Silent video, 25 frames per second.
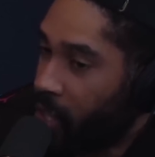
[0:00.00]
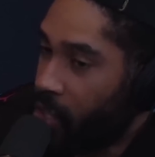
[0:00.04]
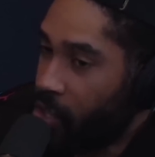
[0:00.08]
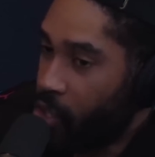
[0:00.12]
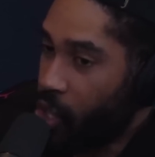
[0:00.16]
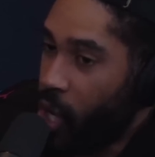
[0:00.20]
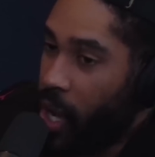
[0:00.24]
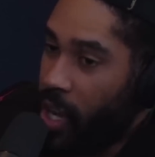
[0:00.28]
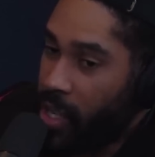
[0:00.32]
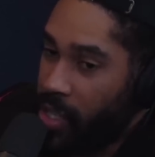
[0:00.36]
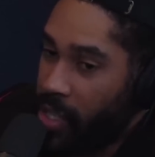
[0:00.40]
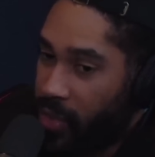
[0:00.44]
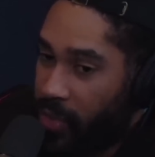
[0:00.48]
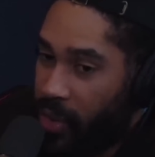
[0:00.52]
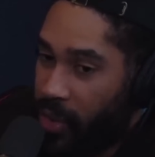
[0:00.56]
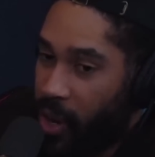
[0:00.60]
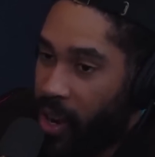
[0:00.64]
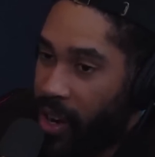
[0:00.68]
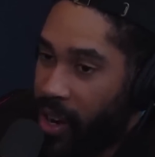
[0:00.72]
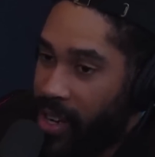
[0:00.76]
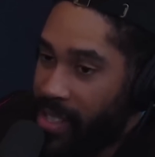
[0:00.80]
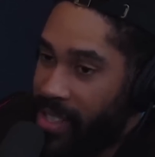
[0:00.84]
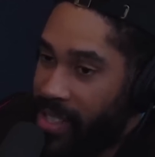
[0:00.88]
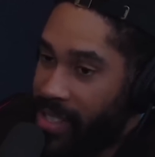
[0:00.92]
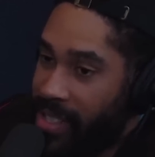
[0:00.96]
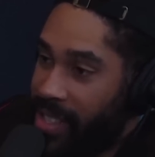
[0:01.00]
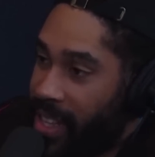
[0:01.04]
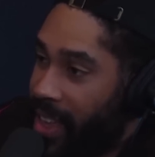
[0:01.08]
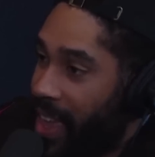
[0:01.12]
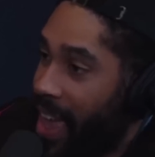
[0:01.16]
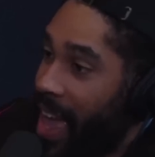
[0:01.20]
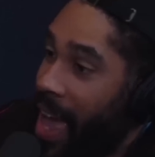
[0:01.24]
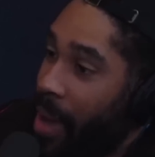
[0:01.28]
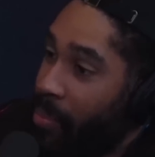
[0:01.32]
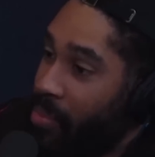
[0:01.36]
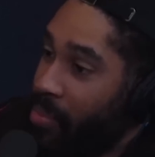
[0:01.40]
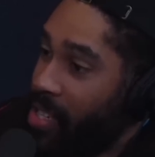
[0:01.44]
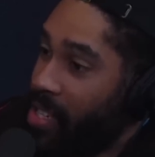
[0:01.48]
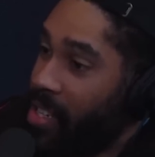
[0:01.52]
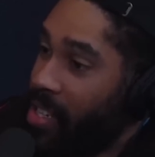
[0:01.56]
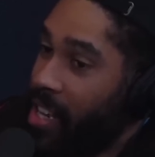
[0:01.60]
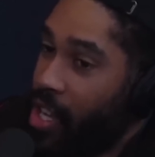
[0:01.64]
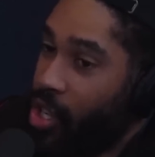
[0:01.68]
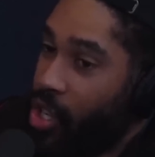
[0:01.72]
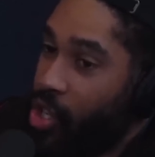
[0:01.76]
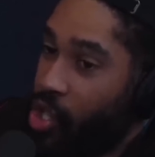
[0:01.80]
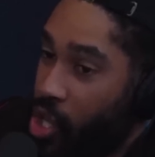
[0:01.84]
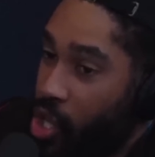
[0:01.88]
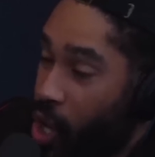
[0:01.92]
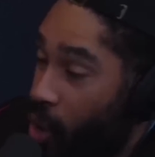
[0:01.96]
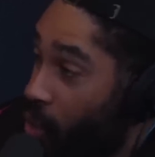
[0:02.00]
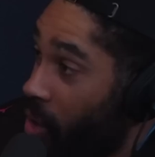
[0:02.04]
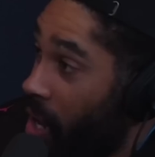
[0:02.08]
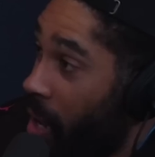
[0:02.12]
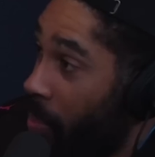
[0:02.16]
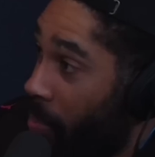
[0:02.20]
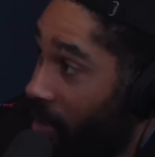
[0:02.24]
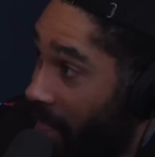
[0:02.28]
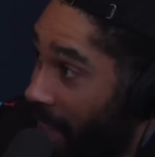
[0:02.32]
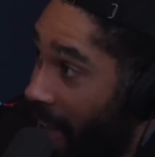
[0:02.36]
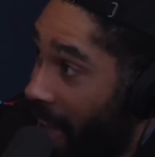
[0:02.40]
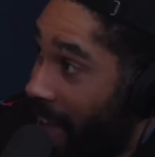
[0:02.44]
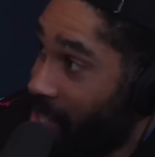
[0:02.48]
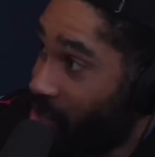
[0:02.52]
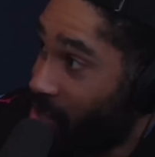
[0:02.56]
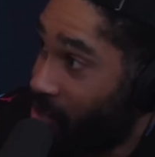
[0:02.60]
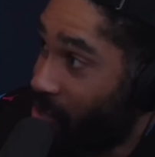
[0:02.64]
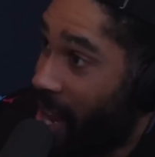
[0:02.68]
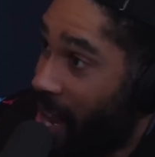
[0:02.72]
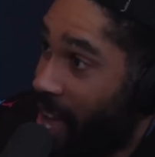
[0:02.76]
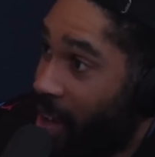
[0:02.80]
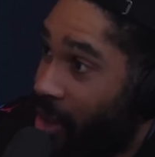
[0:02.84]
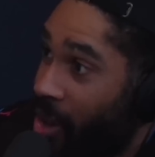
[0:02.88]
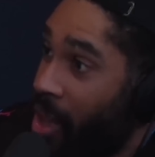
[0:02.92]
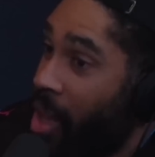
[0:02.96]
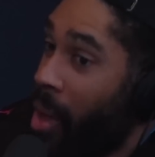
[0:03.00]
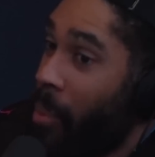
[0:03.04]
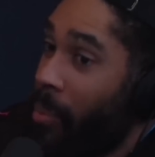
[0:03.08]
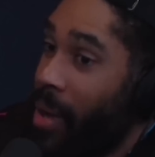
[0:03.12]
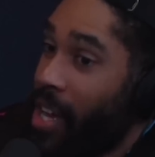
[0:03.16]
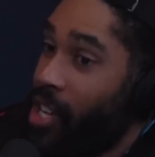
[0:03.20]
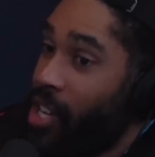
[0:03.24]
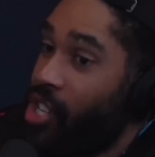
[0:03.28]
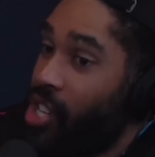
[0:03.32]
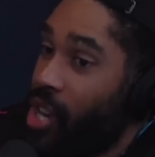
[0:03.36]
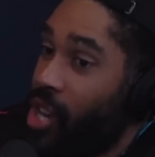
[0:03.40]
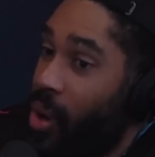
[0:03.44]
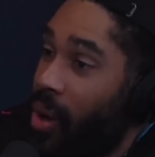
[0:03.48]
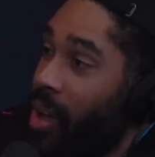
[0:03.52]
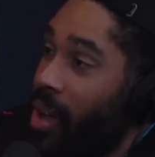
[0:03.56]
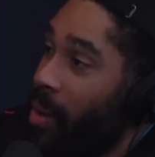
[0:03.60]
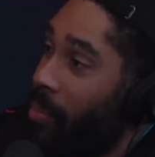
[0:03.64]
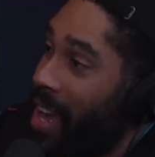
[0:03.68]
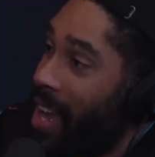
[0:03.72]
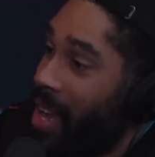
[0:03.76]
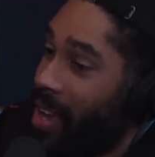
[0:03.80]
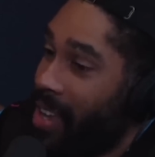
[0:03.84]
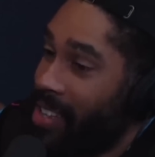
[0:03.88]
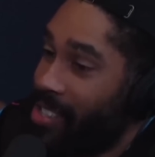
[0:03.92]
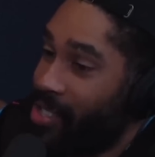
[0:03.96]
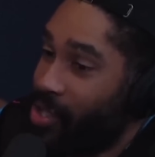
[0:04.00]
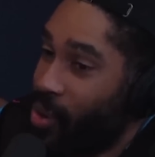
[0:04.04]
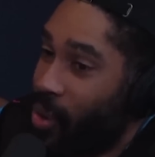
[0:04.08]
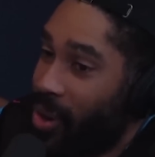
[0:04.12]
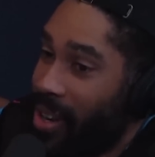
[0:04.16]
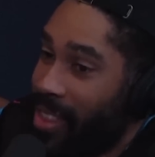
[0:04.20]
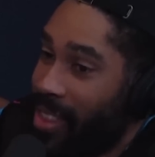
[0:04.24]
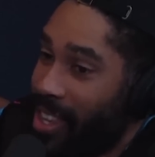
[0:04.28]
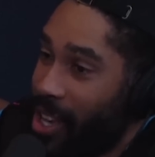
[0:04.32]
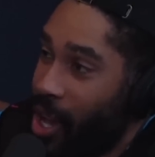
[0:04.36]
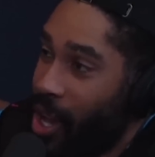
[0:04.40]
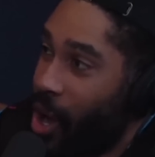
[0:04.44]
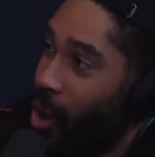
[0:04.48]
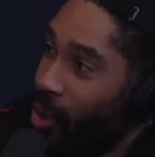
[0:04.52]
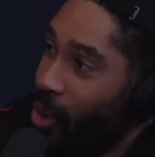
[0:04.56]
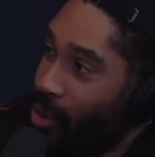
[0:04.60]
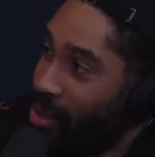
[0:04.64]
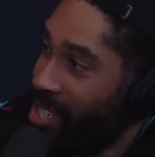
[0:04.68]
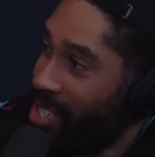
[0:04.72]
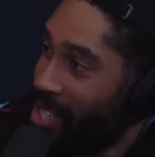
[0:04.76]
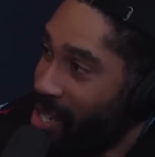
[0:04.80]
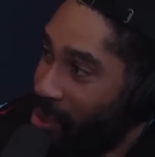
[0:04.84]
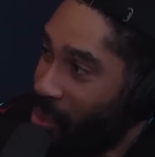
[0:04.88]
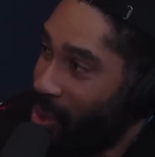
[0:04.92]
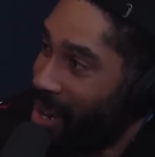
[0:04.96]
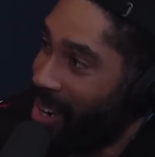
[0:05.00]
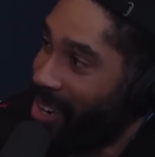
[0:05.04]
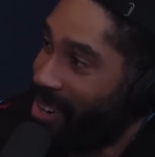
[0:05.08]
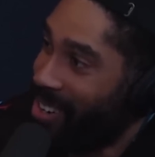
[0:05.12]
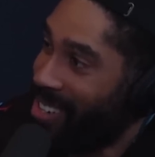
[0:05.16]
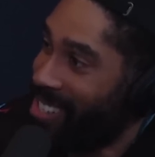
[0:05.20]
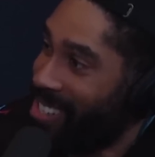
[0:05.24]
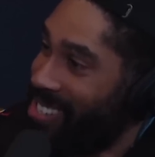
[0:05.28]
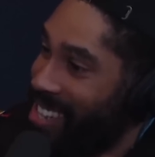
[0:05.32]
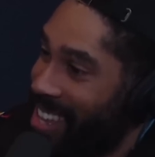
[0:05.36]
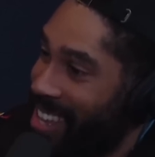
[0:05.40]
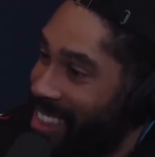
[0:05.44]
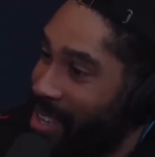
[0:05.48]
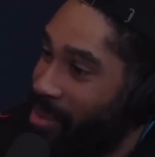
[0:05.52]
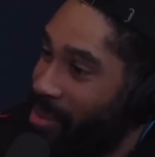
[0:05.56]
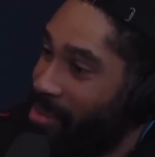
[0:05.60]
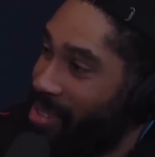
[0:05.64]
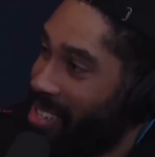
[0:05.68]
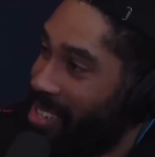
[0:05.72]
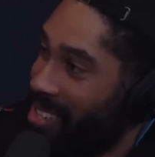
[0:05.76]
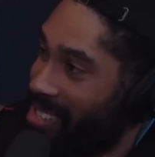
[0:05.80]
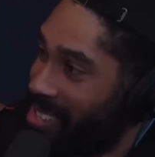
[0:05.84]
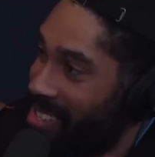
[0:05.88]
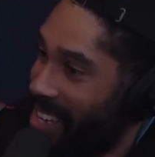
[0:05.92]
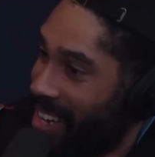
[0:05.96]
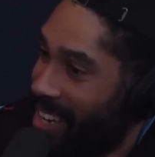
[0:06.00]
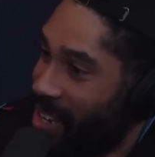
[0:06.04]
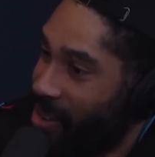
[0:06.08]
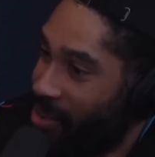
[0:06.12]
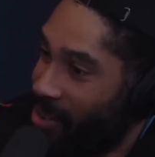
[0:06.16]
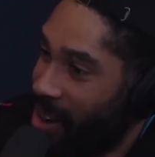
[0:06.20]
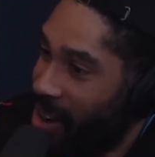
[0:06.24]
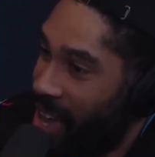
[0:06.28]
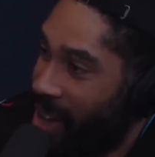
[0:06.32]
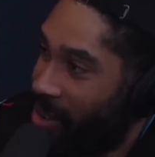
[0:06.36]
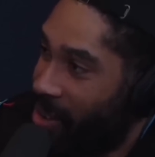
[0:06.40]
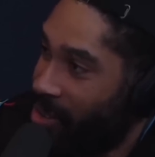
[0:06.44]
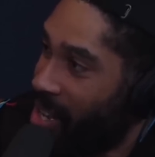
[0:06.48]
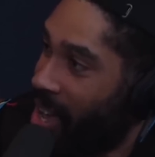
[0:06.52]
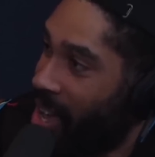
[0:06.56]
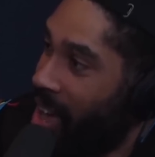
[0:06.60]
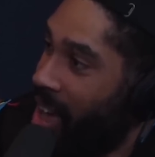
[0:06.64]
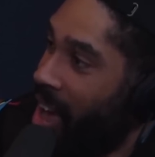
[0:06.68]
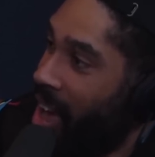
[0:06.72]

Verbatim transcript: John Tavares is the captain and showed up last round by mm-hmm. show by scoring the OT winner to send them into the second round.